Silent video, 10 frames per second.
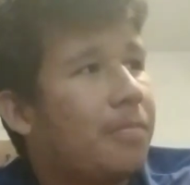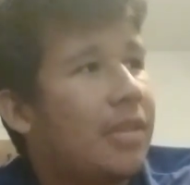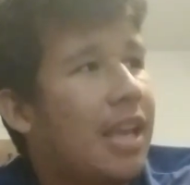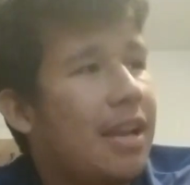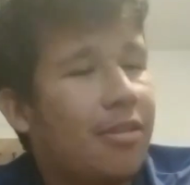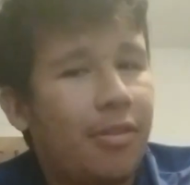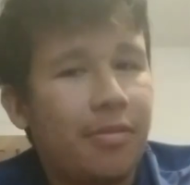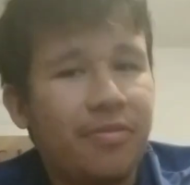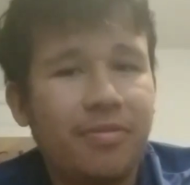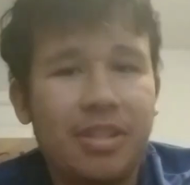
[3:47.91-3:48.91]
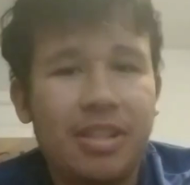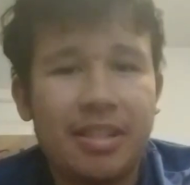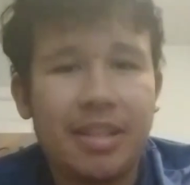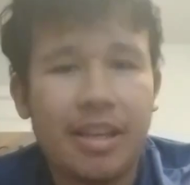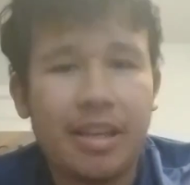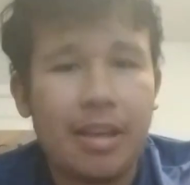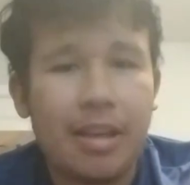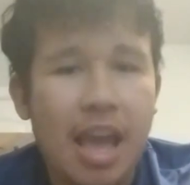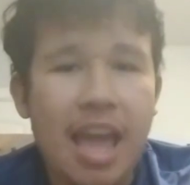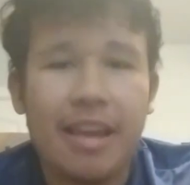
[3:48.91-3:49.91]
Gandalf just saying,
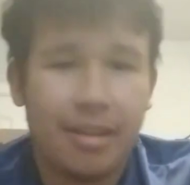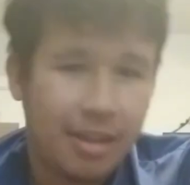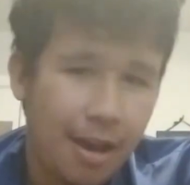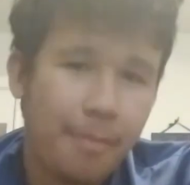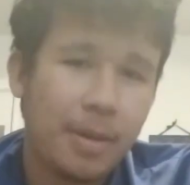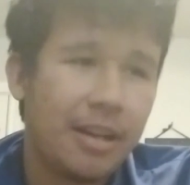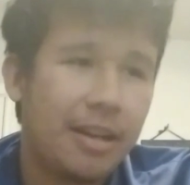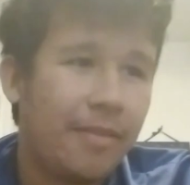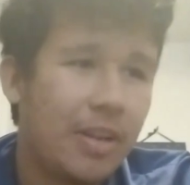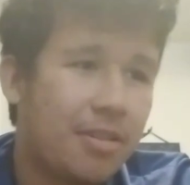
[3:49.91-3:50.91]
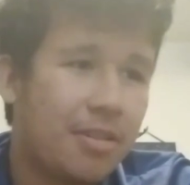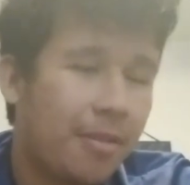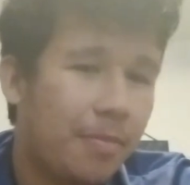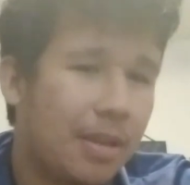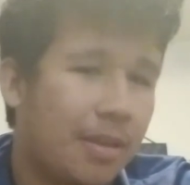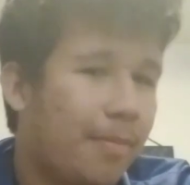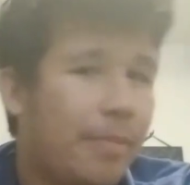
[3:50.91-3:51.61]
"Hey, come on an adventure with me.